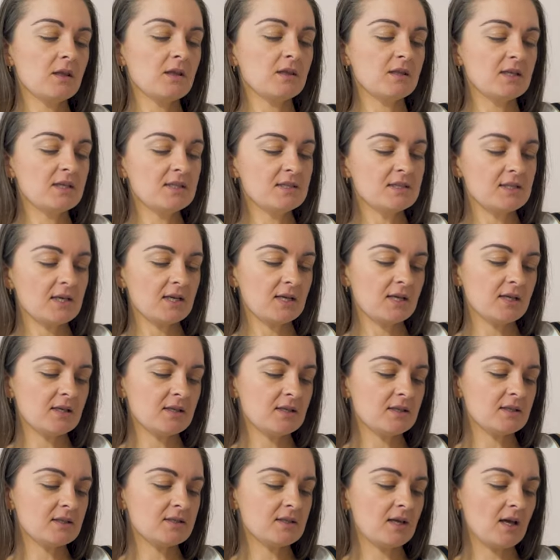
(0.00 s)
This
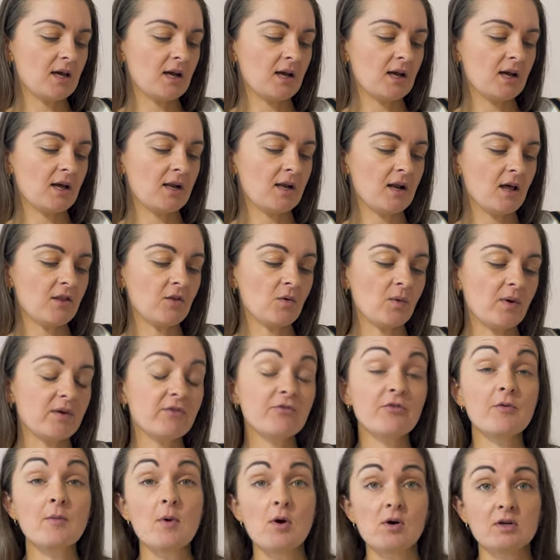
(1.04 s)
is another one
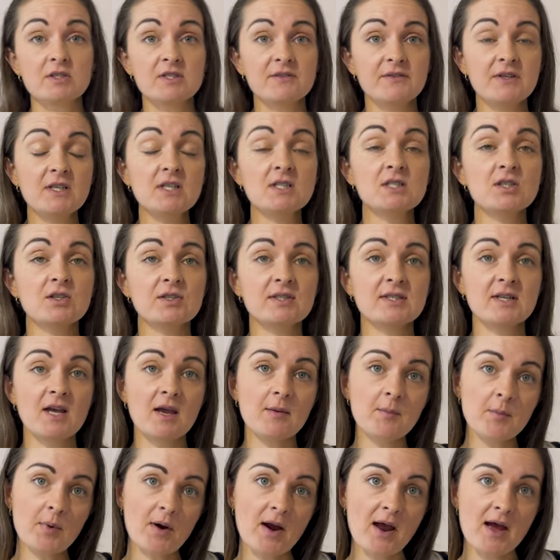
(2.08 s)
from Oxford, so
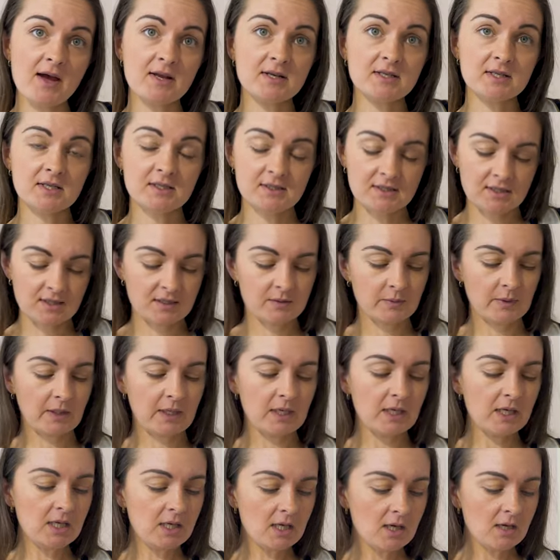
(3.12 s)
same brand as this one
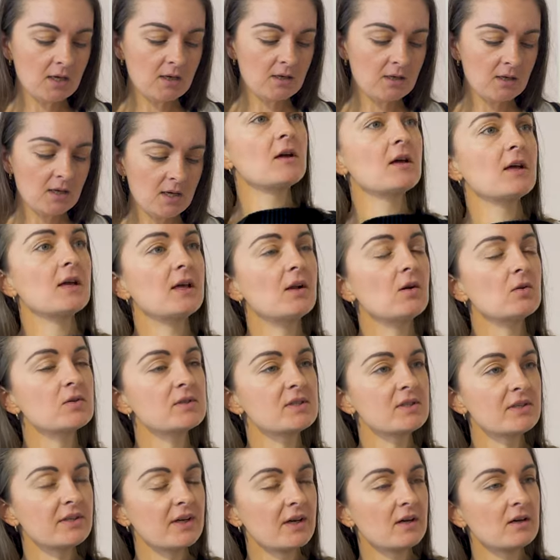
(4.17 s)
here. It
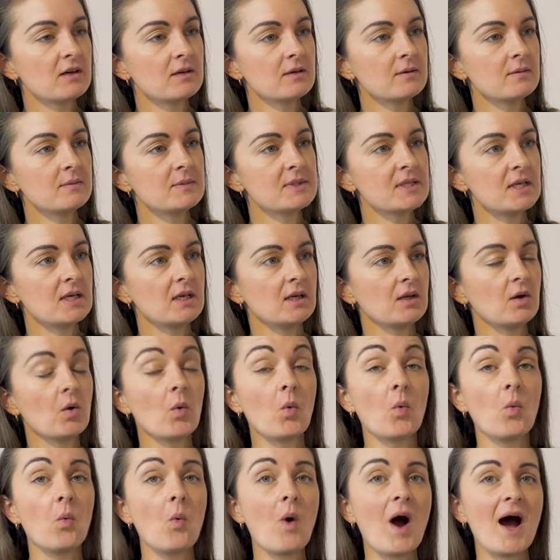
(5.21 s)
also comes in
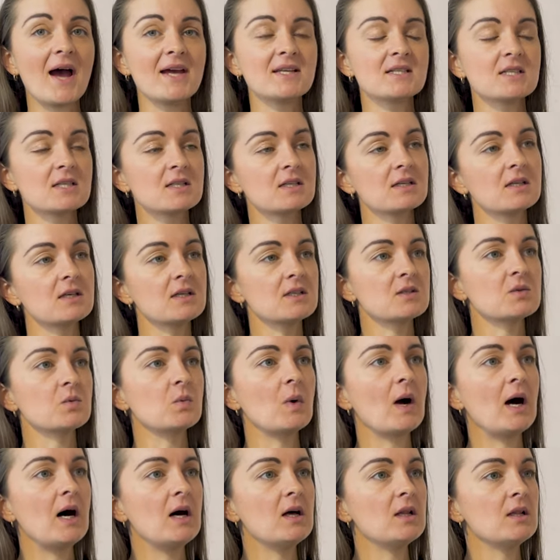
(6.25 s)
white as
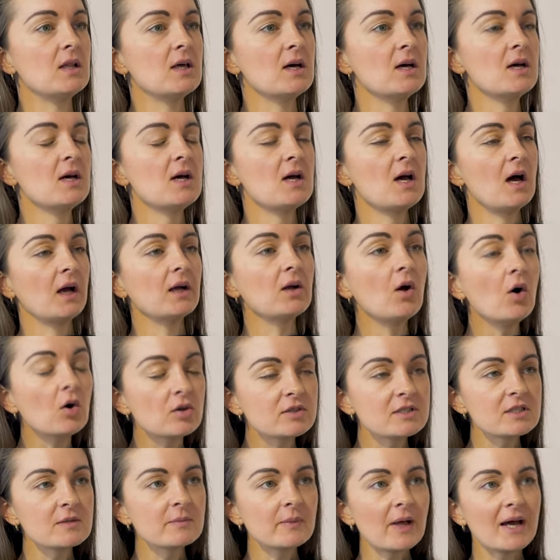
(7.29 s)
well.
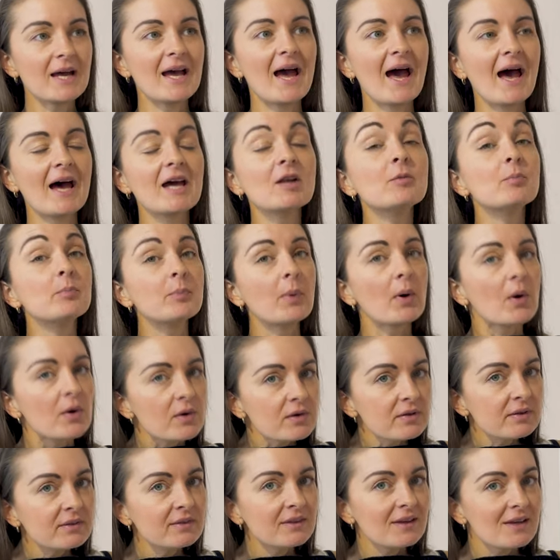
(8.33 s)
I had
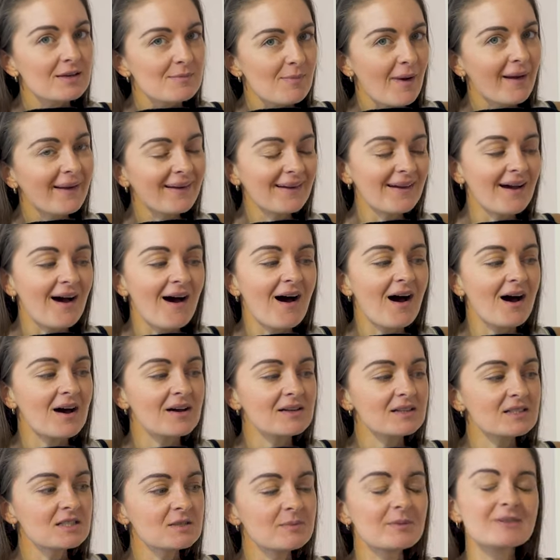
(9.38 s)
both in my
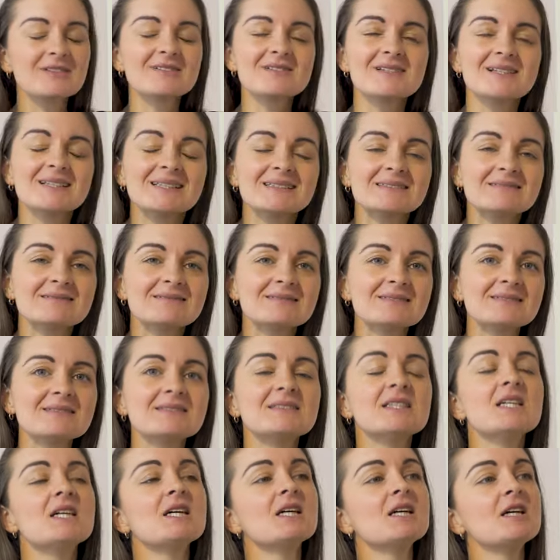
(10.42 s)
cart, but I was like, oh,
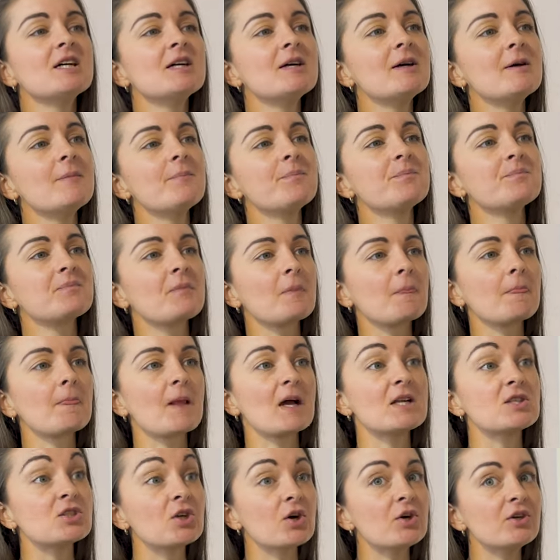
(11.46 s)
I
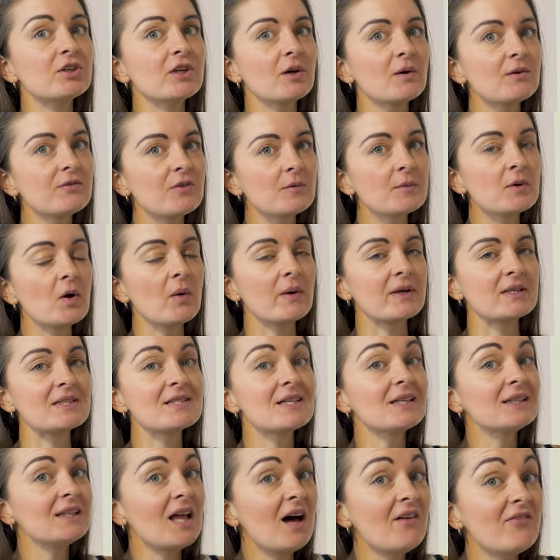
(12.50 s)
don't know if I'm going to
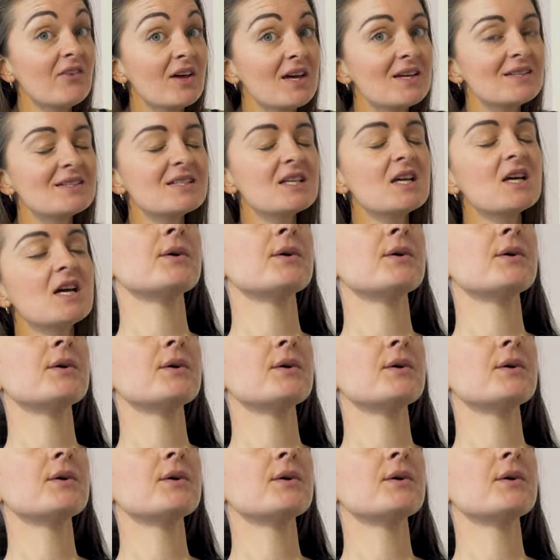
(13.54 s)
love it.